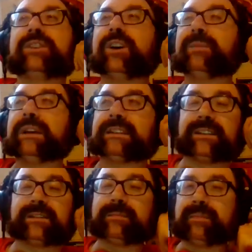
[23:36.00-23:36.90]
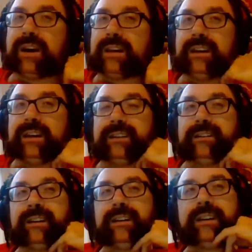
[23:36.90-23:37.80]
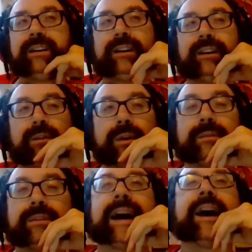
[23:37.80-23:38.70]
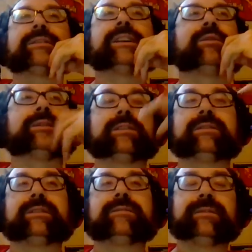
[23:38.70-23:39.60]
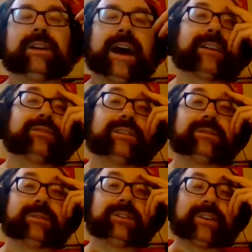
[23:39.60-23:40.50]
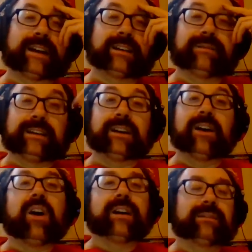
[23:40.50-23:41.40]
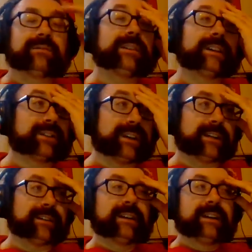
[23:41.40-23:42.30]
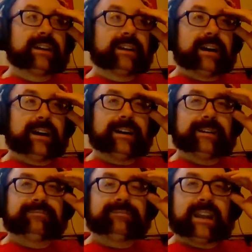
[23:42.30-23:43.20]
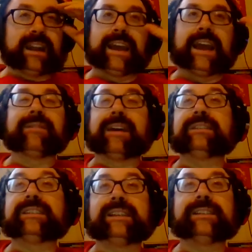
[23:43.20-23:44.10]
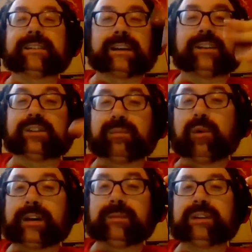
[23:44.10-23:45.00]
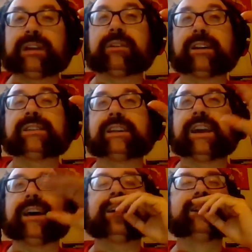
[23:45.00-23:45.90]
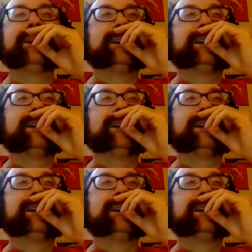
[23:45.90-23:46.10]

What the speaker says: show because I started buying it when it was out because I thought the actresses were attractive, and they're really attractive. And I have every season because I just bought them when they were on sale,